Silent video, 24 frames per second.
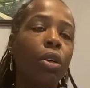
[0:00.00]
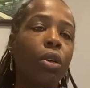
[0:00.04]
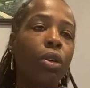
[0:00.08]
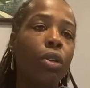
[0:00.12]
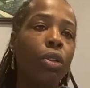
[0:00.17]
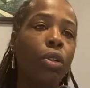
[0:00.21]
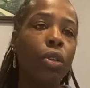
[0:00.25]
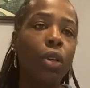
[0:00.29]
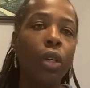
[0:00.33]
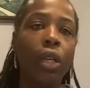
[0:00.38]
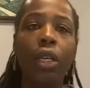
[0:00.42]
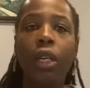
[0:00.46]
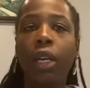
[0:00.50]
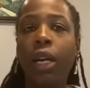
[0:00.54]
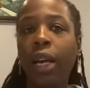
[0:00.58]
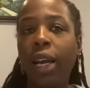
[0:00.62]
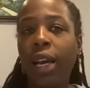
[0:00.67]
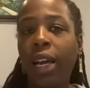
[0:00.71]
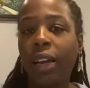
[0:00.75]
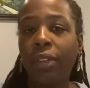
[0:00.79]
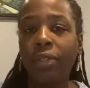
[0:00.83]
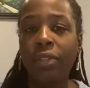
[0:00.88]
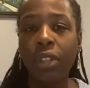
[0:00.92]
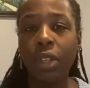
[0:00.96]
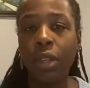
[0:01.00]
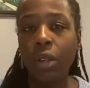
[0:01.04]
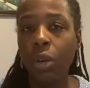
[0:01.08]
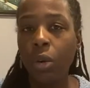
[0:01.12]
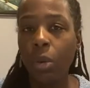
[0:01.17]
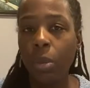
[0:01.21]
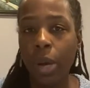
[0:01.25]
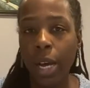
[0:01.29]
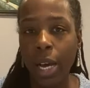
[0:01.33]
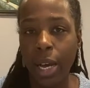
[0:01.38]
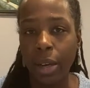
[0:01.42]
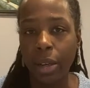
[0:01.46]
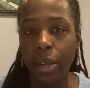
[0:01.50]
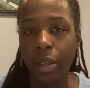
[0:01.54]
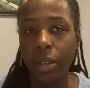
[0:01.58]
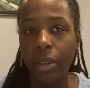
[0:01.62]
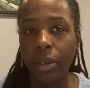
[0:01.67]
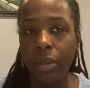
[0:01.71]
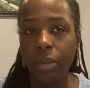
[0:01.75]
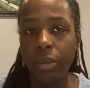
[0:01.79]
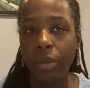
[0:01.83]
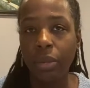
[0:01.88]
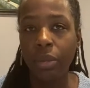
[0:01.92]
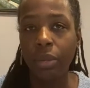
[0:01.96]
You're going to have to go back.
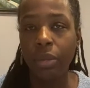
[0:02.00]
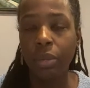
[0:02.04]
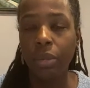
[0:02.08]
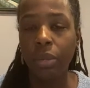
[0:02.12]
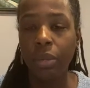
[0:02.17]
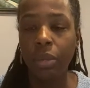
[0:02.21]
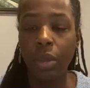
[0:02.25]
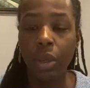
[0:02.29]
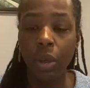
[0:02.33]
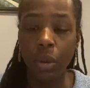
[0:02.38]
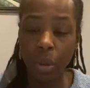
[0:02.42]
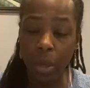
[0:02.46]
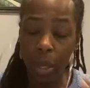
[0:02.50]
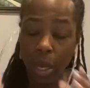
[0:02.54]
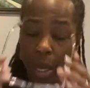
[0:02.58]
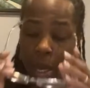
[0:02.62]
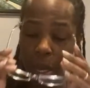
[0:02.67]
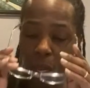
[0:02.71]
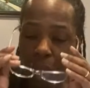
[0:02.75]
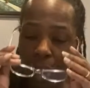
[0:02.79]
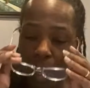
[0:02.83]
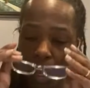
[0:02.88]
Okay?